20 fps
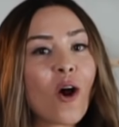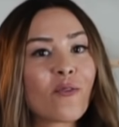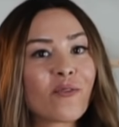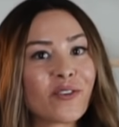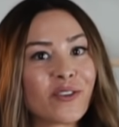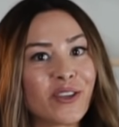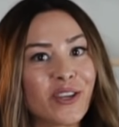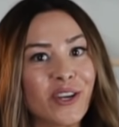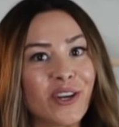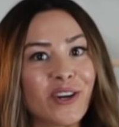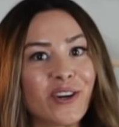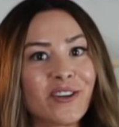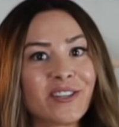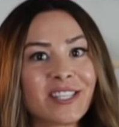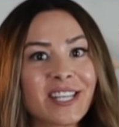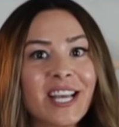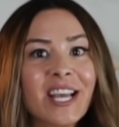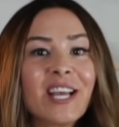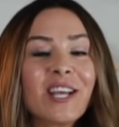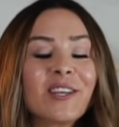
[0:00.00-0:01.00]
over the
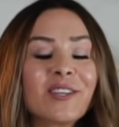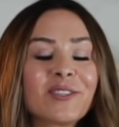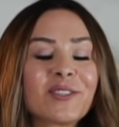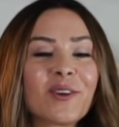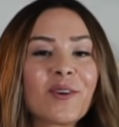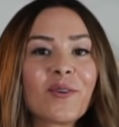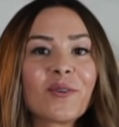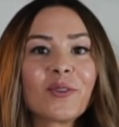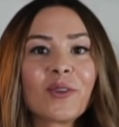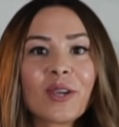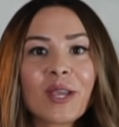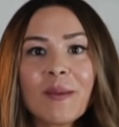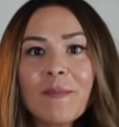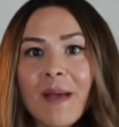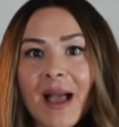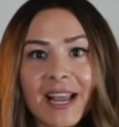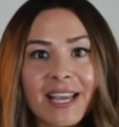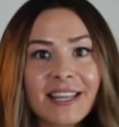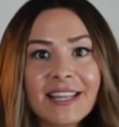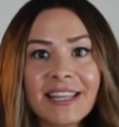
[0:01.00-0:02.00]
years. So looking back